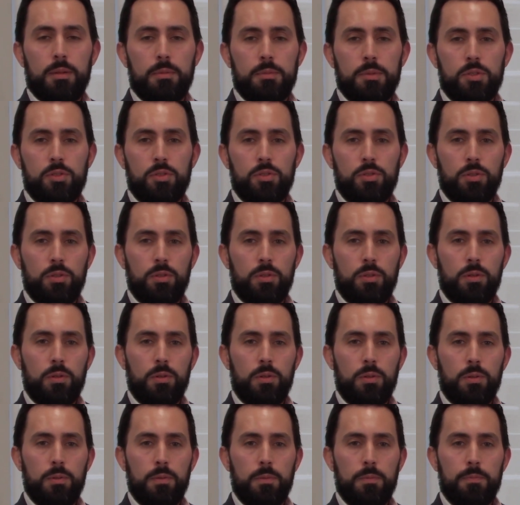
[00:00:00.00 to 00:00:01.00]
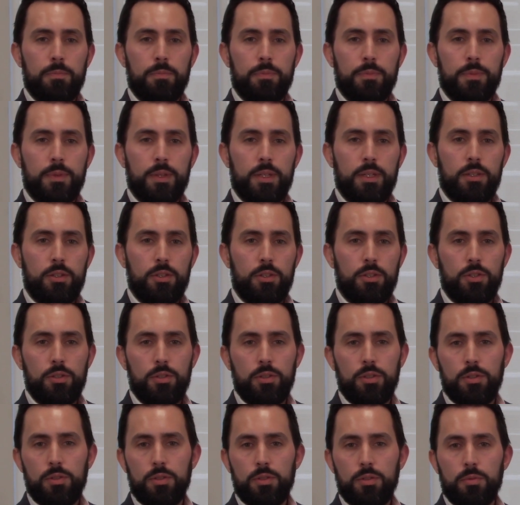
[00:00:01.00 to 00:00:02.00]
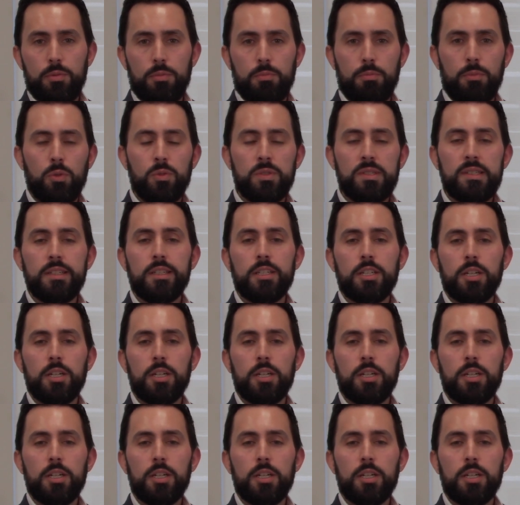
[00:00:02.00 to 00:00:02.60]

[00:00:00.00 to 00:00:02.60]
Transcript: So you mostly